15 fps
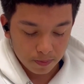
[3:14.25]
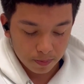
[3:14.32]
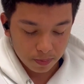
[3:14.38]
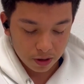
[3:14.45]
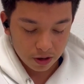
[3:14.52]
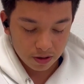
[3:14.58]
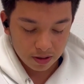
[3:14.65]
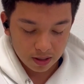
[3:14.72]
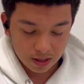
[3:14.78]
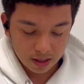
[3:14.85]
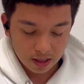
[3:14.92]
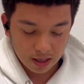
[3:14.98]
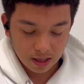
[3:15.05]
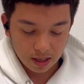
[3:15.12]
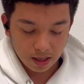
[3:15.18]

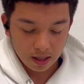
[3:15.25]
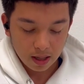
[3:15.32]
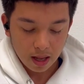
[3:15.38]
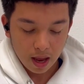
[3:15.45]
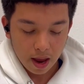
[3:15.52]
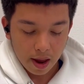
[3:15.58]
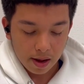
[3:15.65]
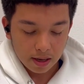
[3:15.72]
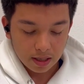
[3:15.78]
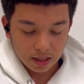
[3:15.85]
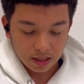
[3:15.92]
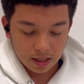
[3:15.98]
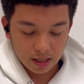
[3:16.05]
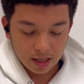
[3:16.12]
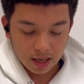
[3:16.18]
protein
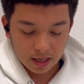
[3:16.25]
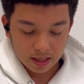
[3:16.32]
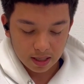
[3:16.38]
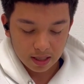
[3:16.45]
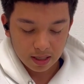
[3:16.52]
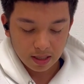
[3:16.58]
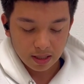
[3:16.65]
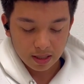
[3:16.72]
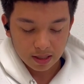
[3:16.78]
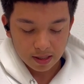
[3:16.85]
synthesis.